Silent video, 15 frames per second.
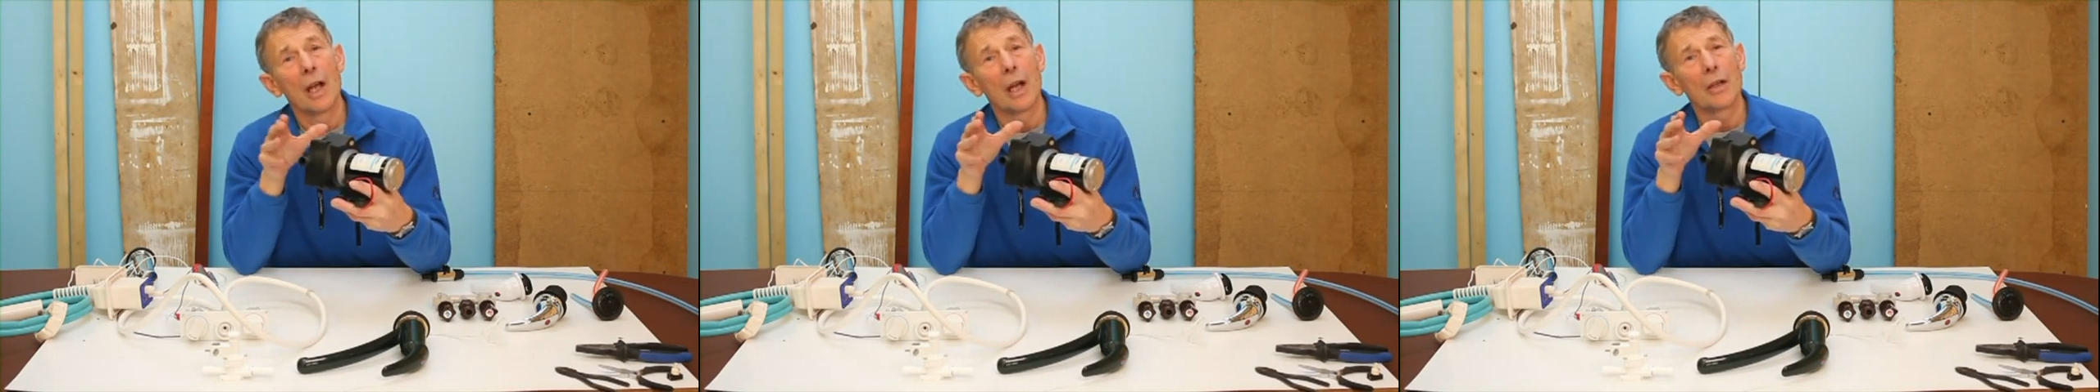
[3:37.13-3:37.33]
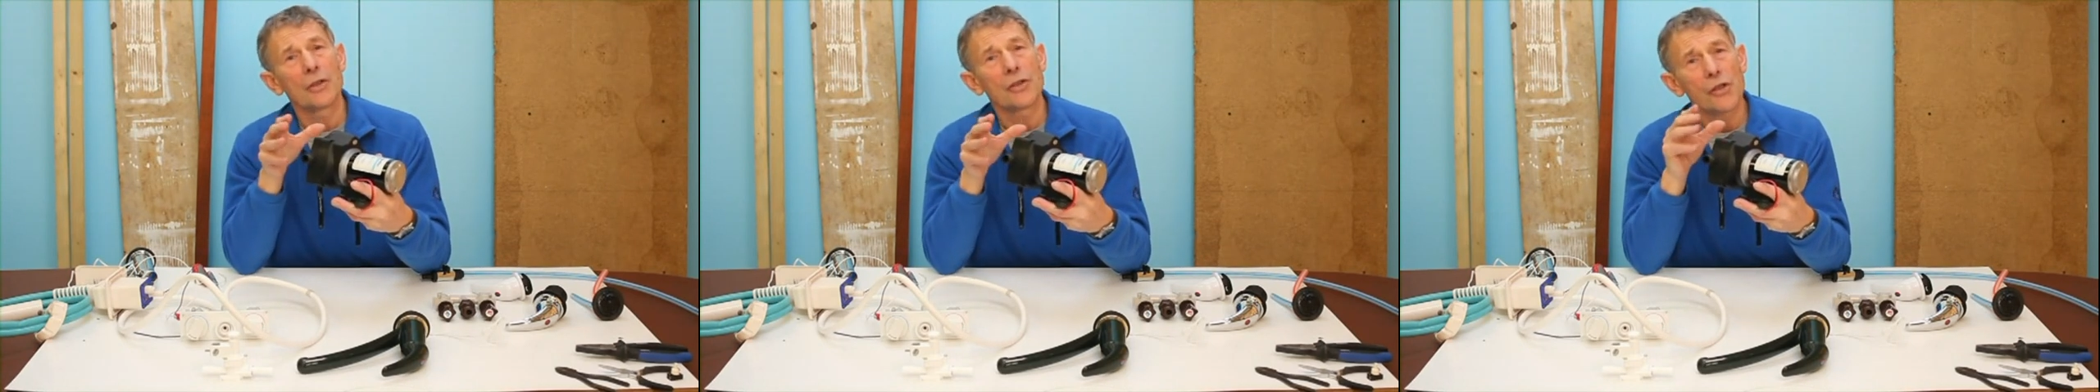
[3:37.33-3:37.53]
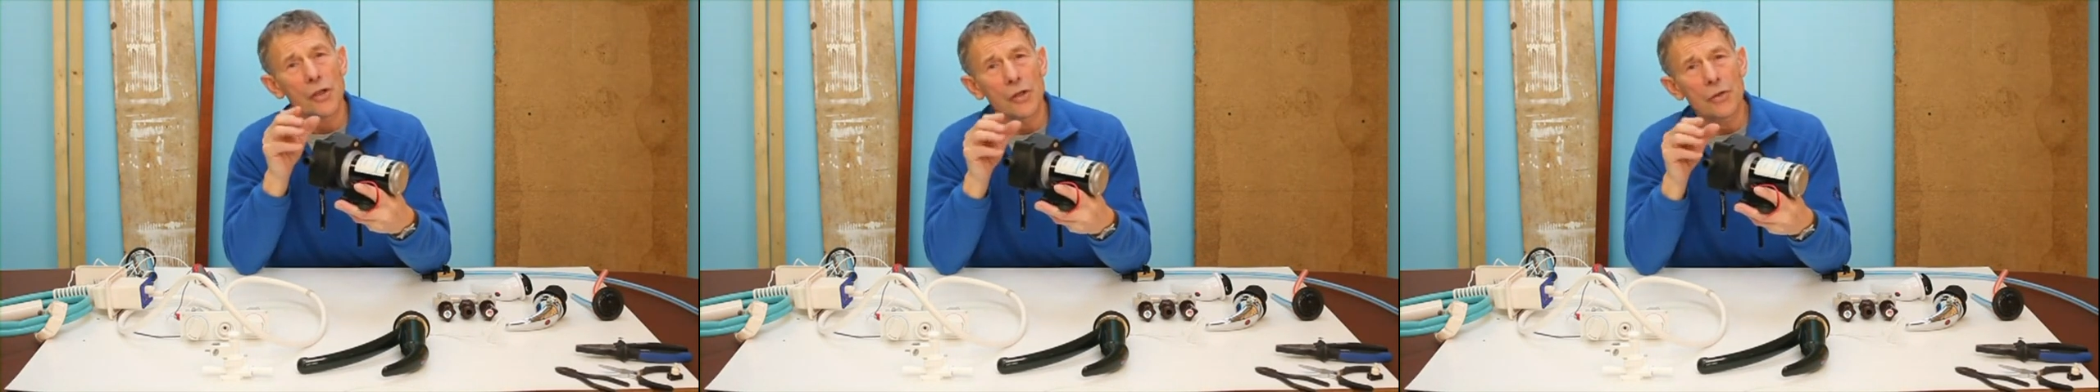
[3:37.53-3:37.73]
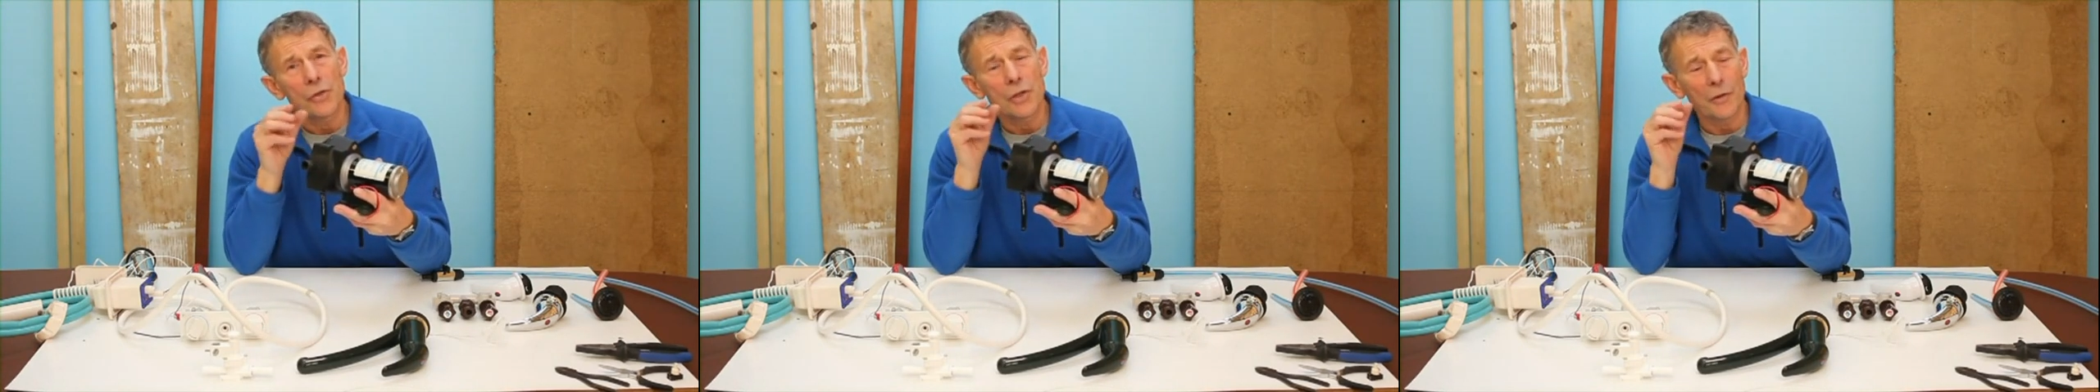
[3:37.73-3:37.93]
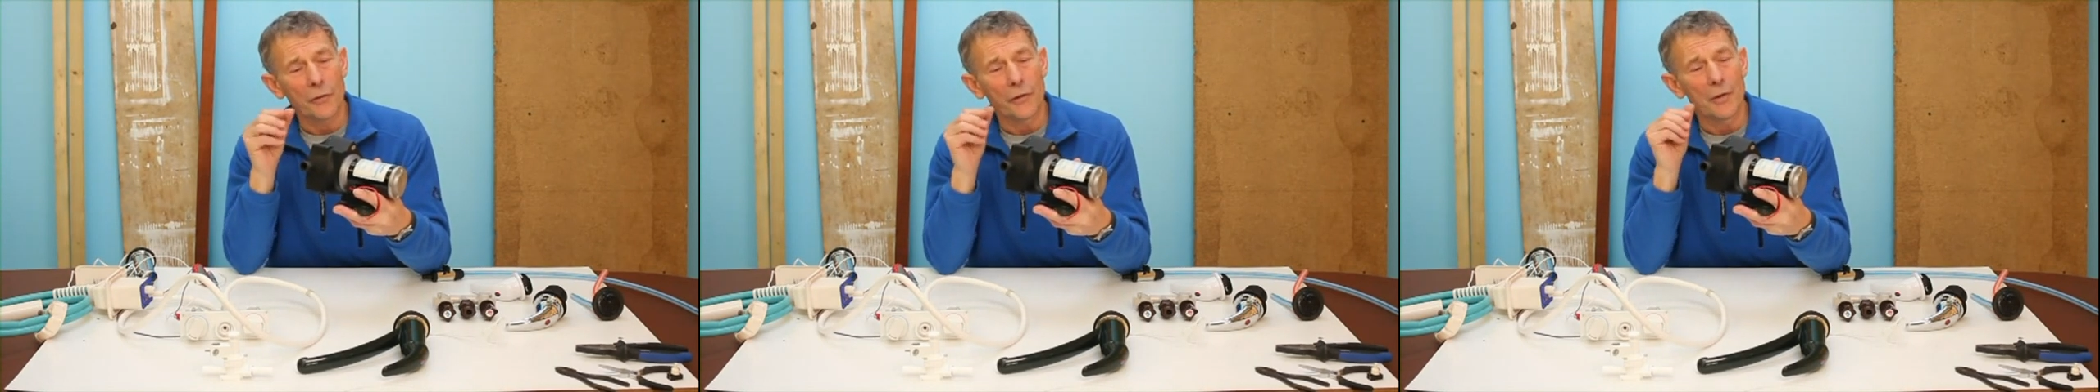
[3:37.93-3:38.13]
And two
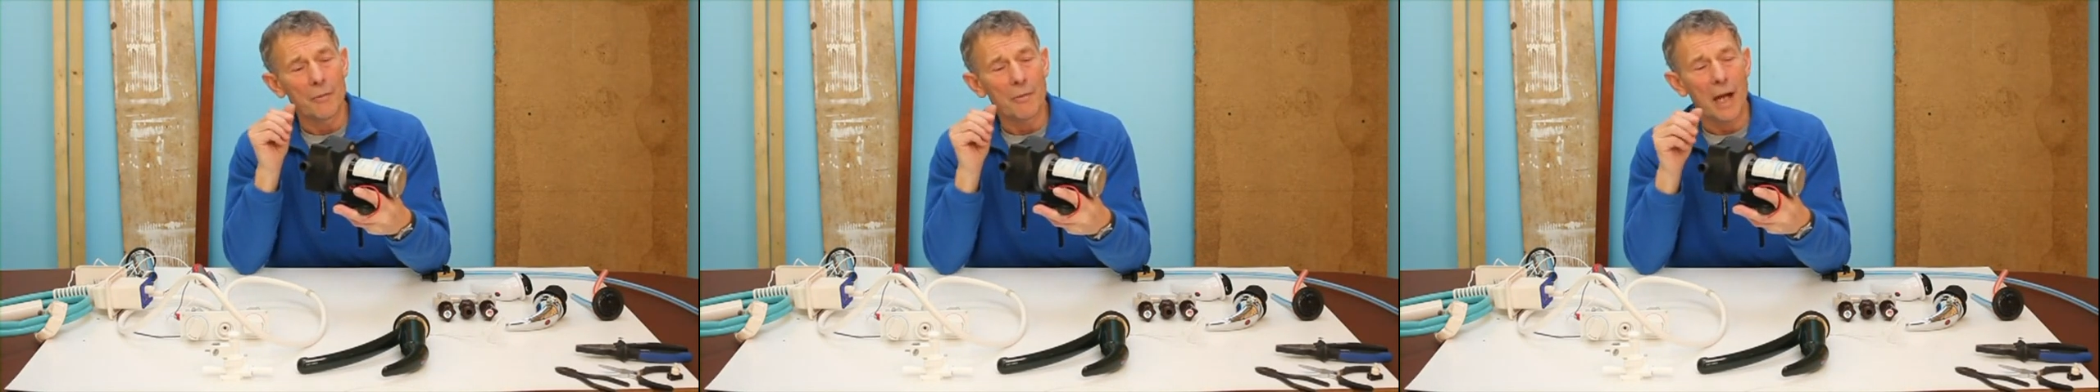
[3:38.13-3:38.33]
different